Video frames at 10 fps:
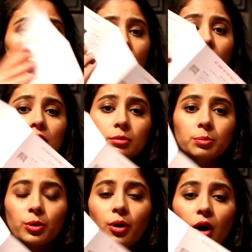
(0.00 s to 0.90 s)
all the
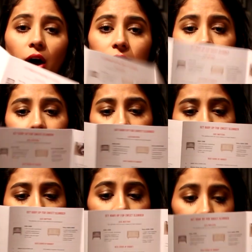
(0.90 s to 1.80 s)
product, like
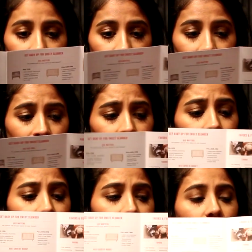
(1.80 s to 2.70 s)

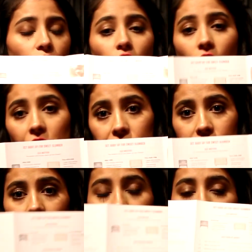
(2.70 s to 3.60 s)
cribs, car
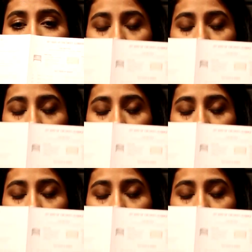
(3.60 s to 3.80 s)
seats, and